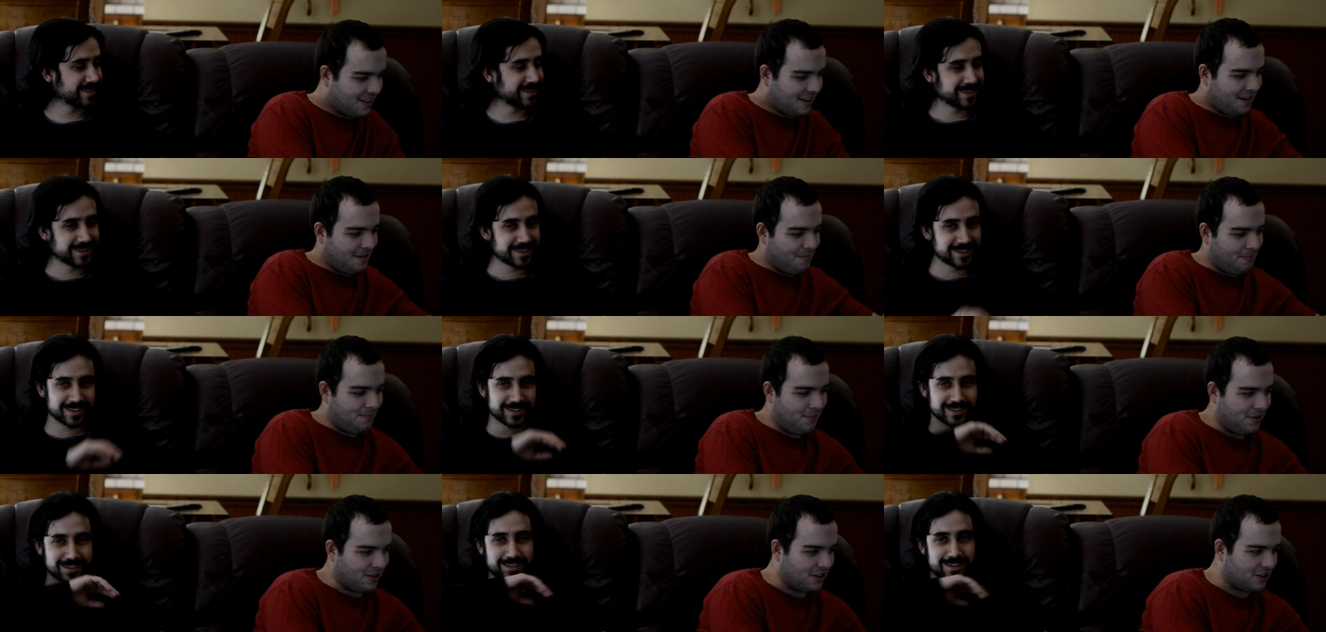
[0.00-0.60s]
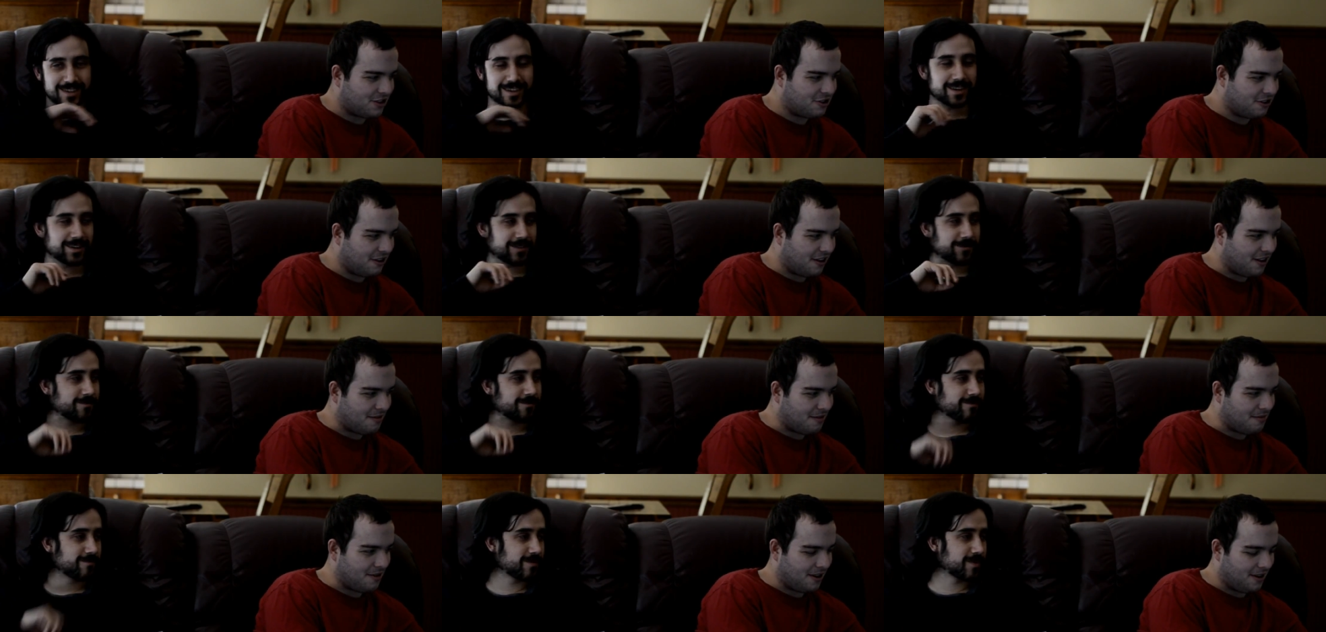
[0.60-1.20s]
Speaker 1: gonna bug the shit yeah.
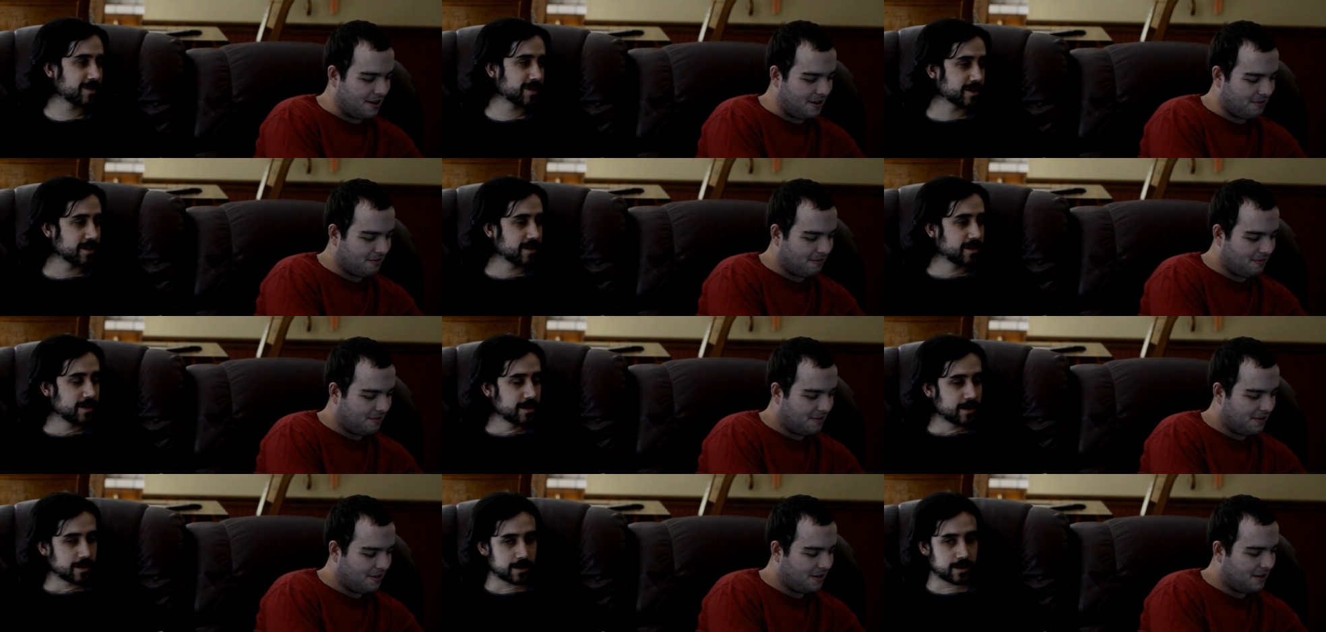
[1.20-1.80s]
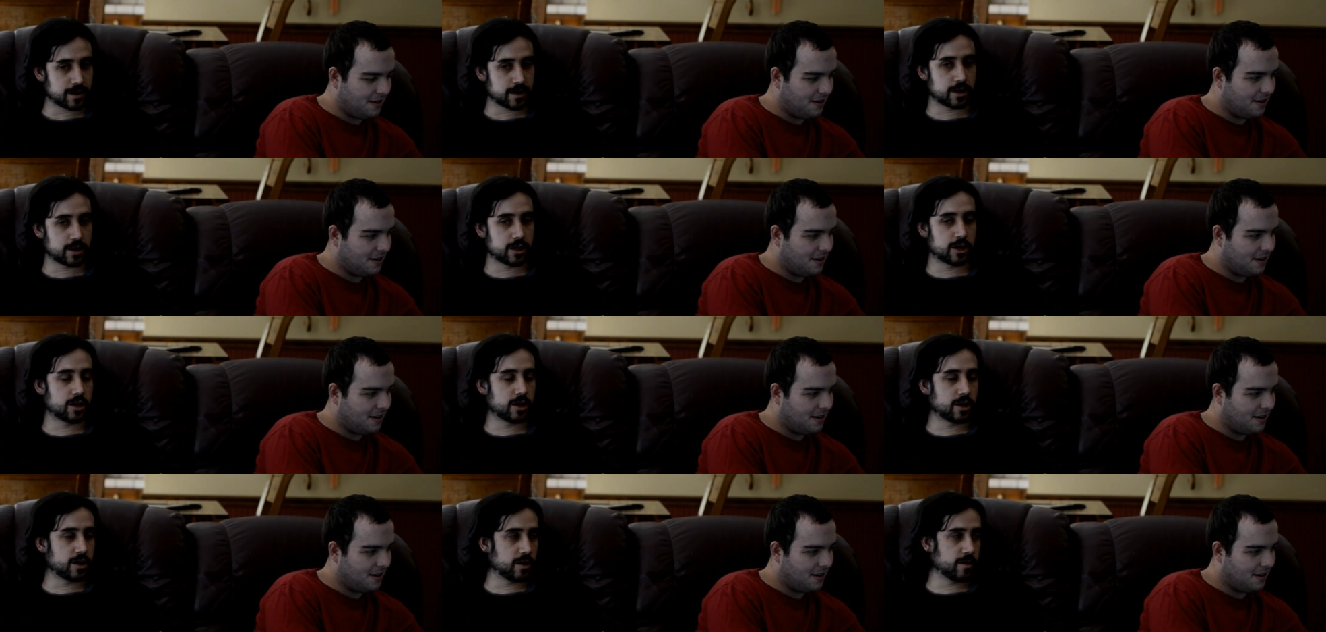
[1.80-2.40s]
out of me.
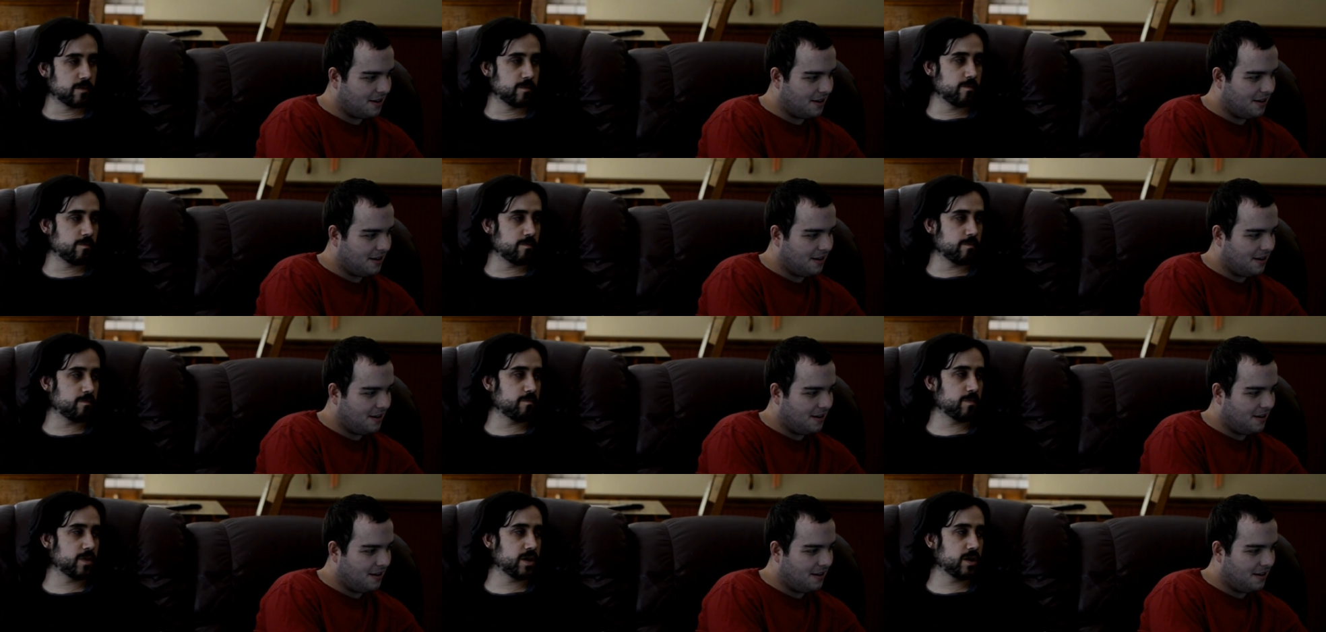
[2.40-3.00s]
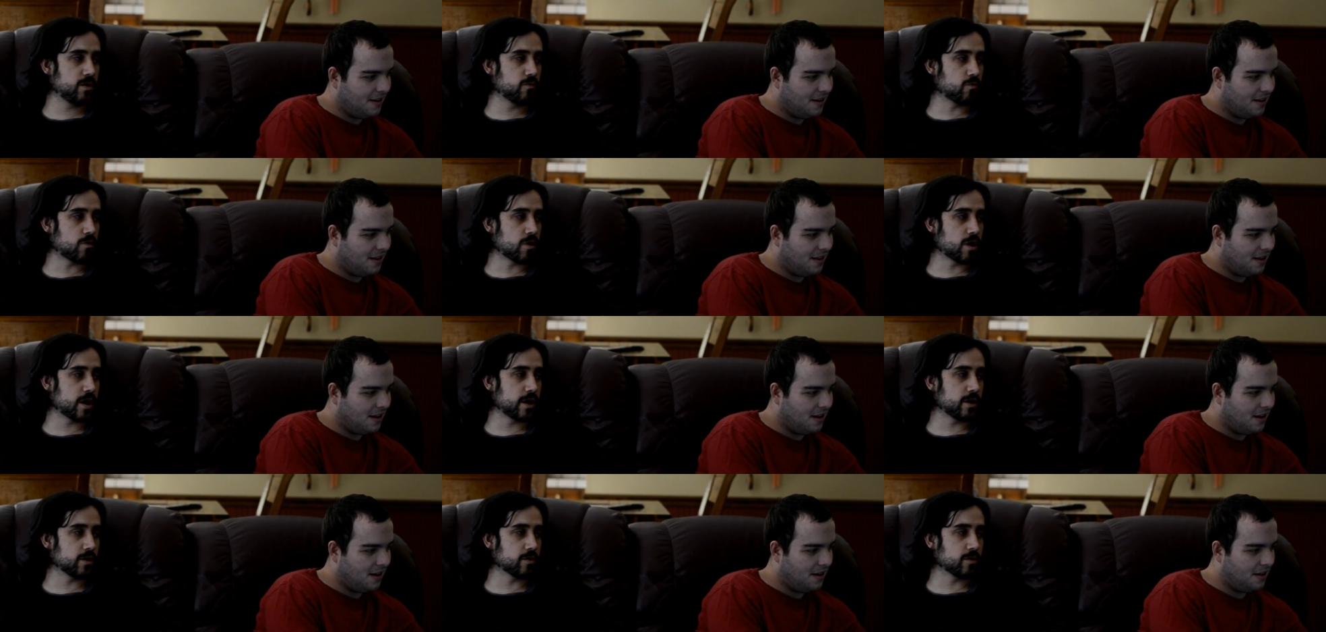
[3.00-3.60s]
Speaker 2: Um.
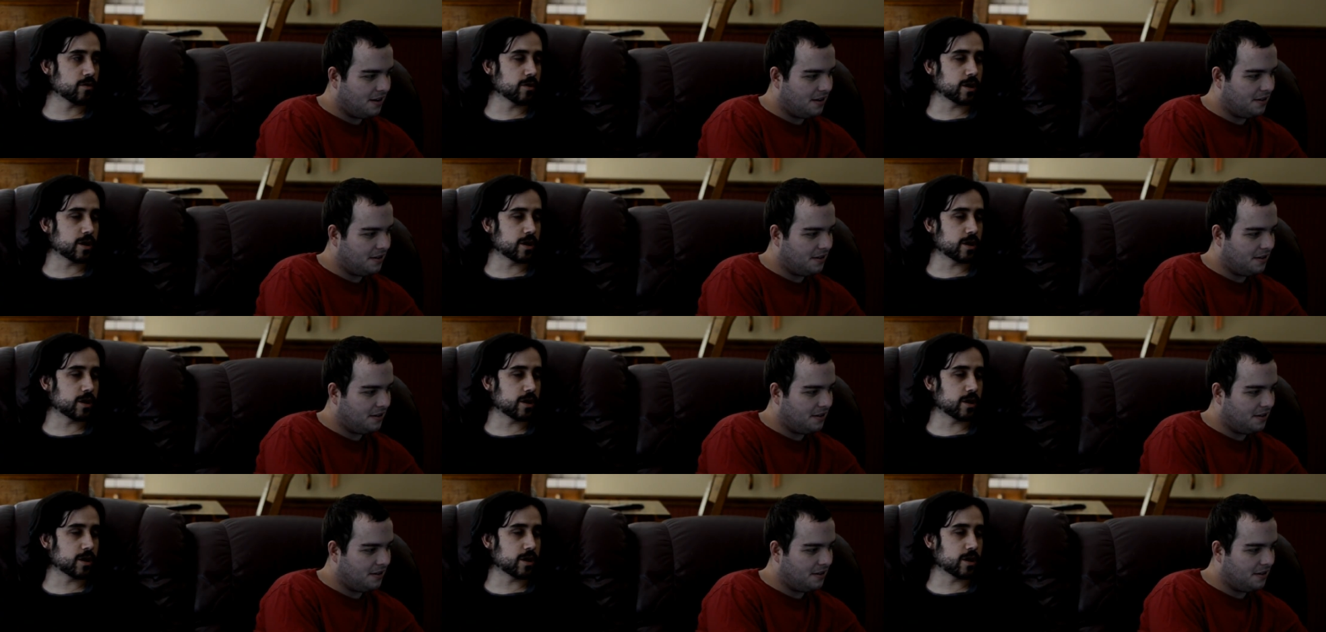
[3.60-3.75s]
Meanwhile,